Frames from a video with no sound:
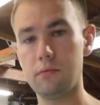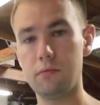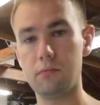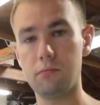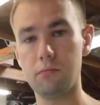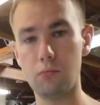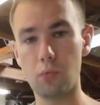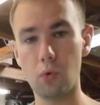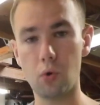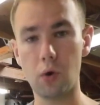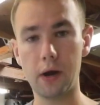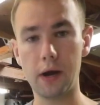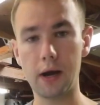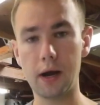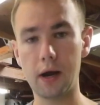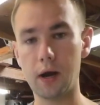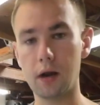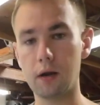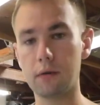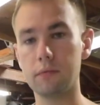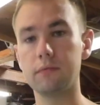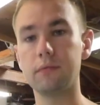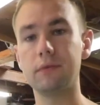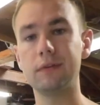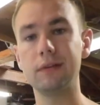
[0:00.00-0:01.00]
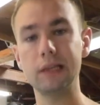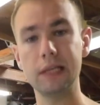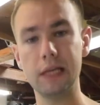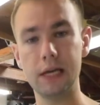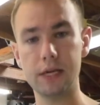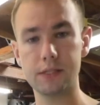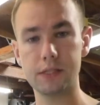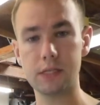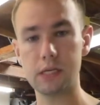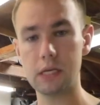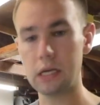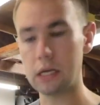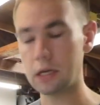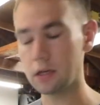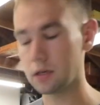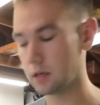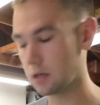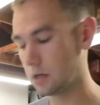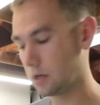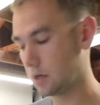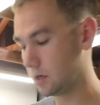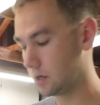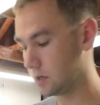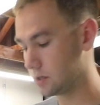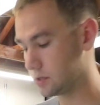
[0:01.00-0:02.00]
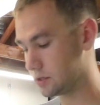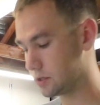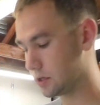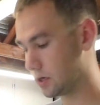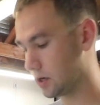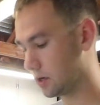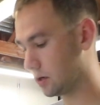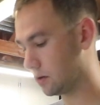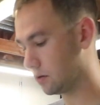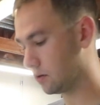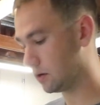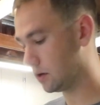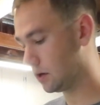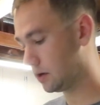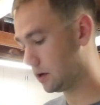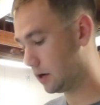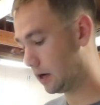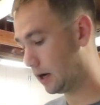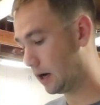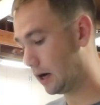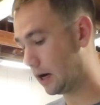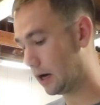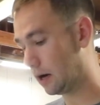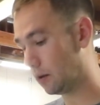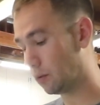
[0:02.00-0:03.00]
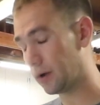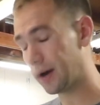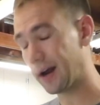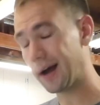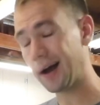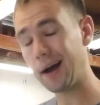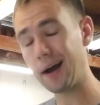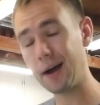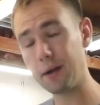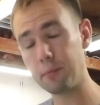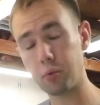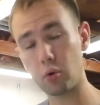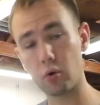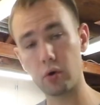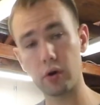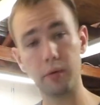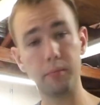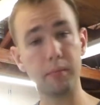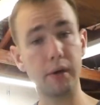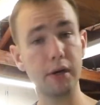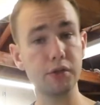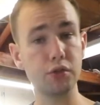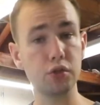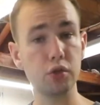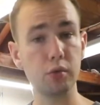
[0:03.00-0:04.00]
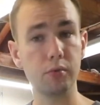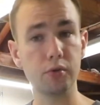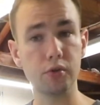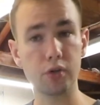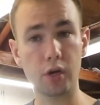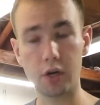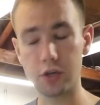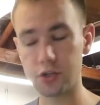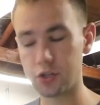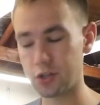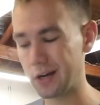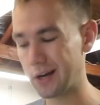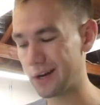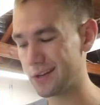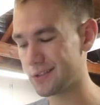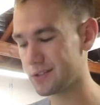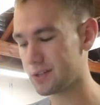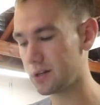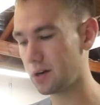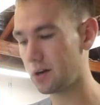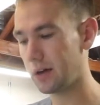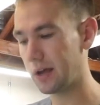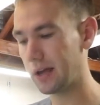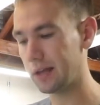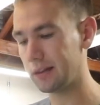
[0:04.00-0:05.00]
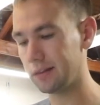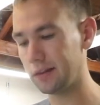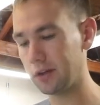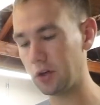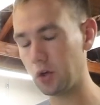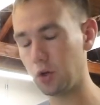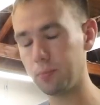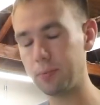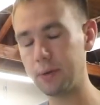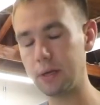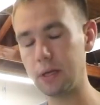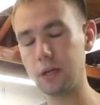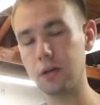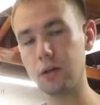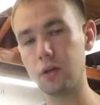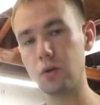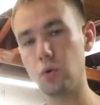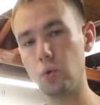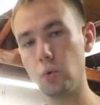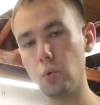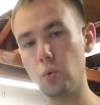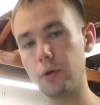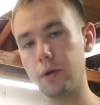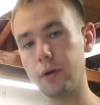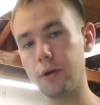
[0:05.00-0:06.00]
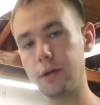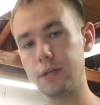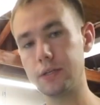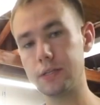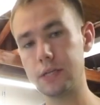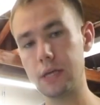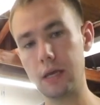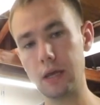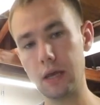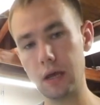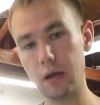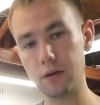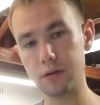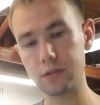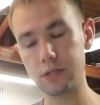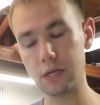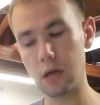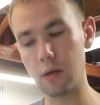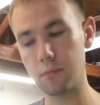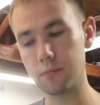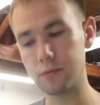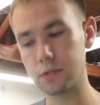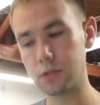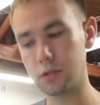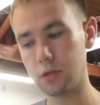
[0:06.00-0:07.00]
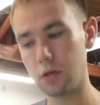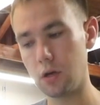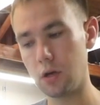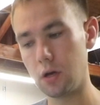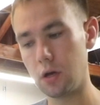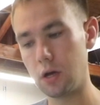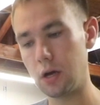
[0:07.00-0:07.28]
more air, less heat. So when I ported my supercharger, I saw a little bit cooler intake air temps.